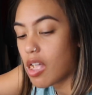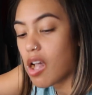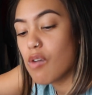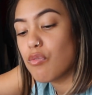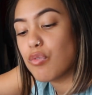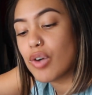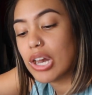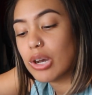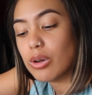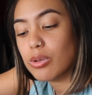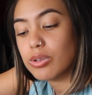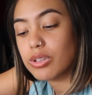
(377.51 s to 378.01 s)

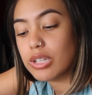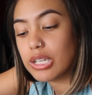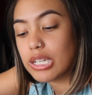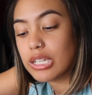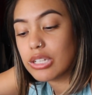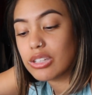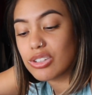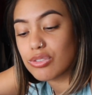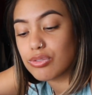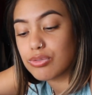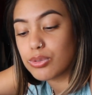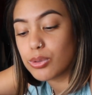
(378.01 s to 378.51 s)
If I don't
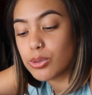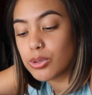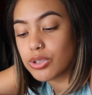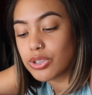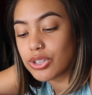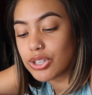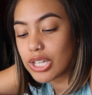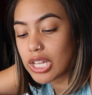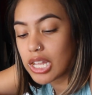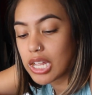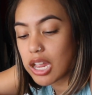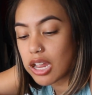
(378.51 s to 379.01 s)
eat the
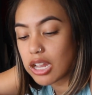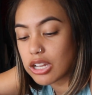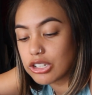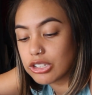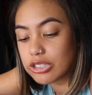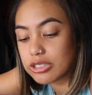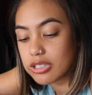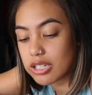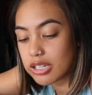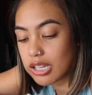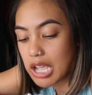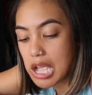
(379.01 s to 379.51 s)
full thing,
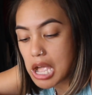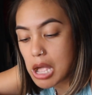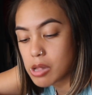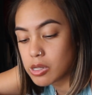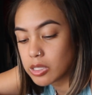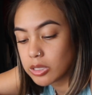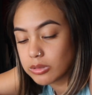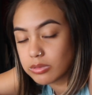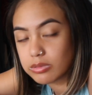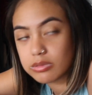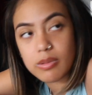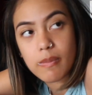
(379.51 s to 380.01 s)
does it
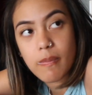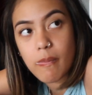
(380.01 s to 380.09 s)
count?